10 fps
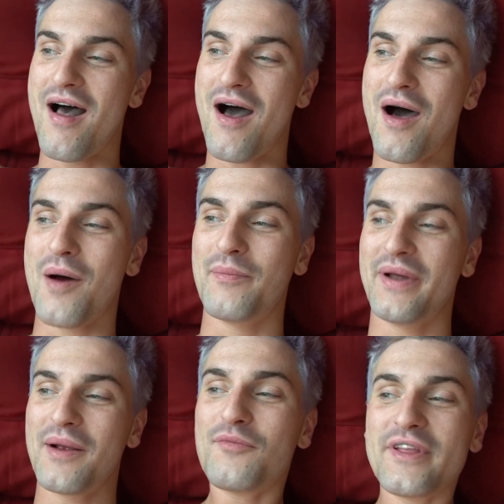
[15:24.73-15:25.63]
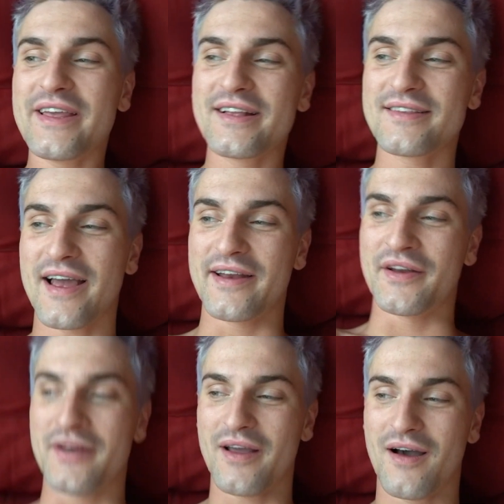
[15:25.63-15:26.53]
But I'm really
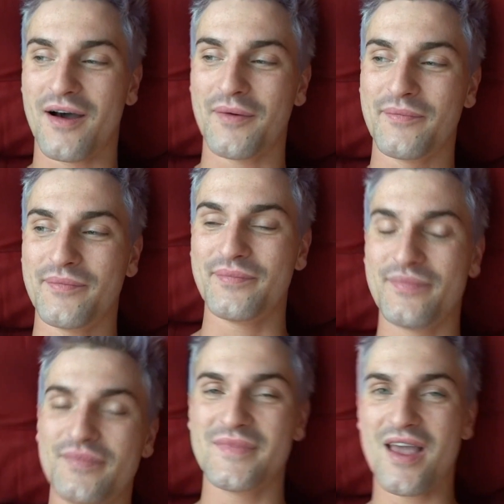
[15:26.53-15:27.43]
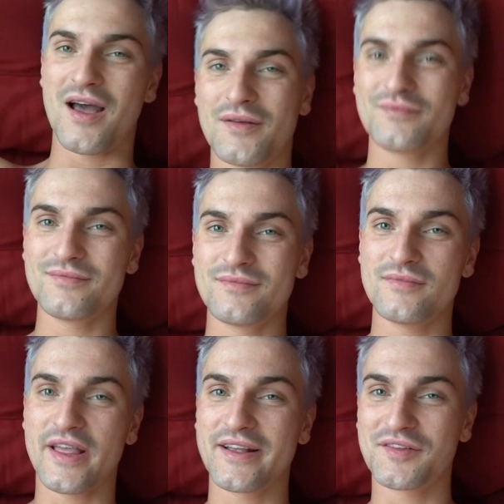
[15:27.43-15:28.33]
excited. Yeah,
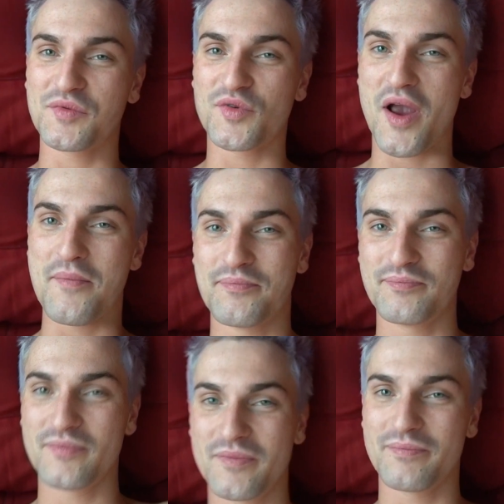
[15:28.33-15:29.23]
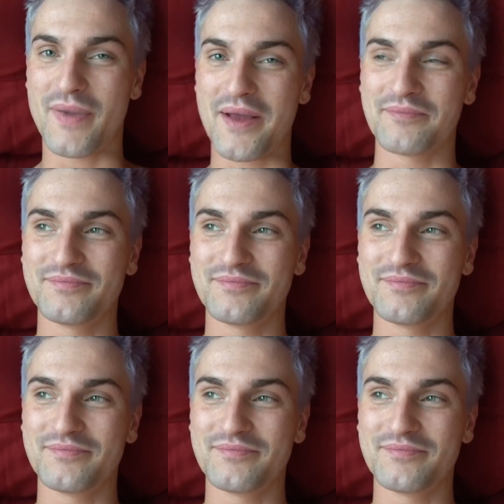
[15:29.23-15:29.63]
like and subscribe. Bye.